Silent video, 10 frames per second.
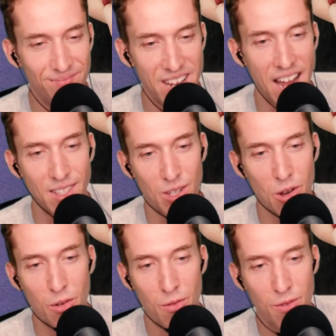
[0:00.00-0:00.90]
not
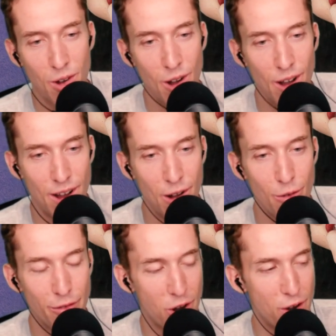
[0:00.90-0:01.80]
so uh,
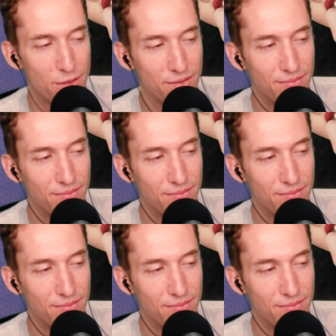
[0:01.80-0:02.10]
overt